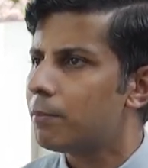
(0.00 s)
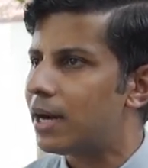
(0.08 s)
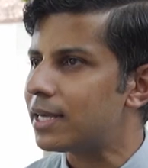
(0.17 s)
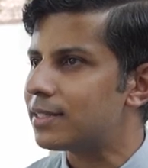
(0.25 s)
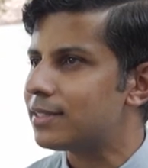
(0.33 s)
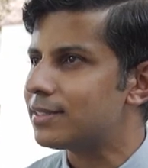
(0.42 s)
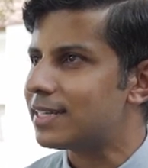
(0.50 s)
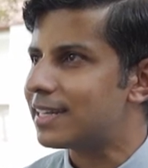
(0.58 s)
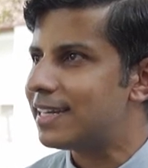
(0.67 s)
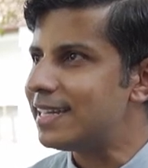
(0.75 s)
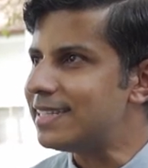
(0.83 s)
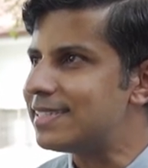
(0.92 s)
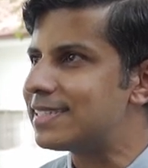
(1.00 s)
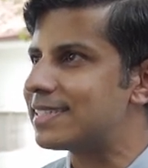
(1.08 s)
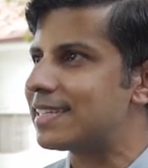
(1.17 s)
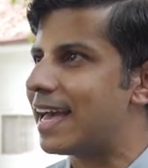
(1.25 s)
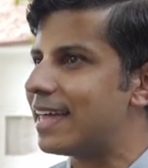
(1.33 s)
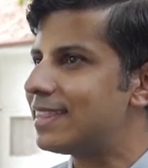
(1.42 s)
But the
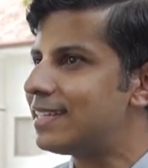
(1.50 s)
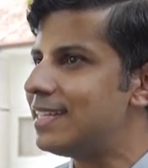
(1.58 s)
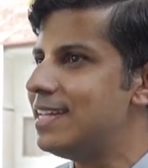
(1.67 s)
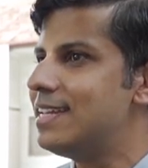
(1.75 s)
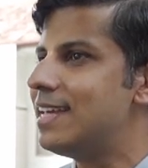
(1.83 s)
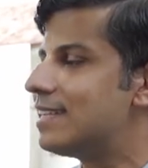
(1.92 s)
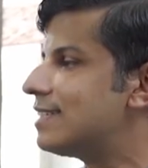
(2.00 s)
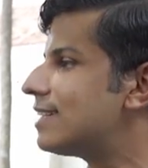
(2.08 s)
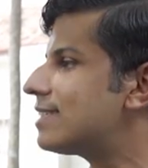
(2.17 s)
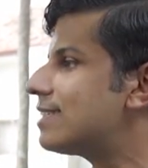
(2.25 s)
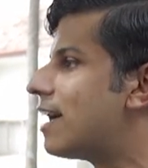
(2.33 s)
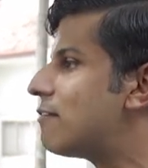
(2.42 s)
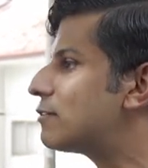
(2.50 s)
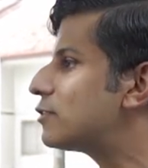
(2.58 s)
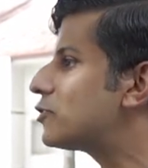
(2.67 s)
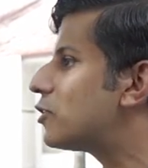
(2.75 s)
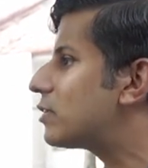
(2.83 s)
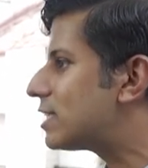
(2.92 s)
kids and the teenagers have
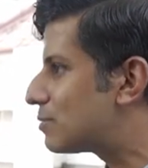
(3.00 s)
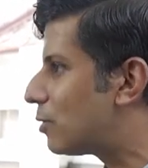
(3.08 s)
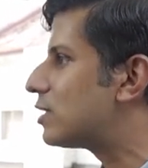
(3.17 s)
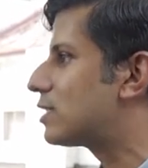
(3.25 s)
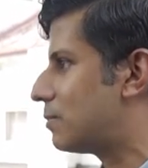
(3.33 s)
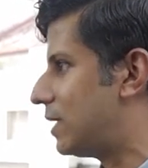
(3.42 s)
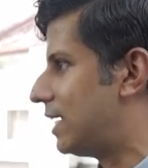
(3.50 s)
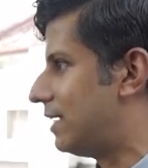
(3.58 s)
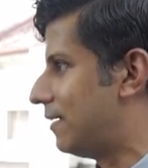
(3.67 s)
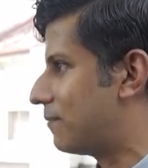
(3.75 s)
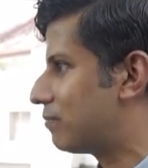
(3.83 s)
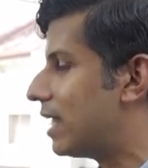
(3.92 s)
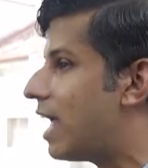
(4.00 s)
to show responsibility.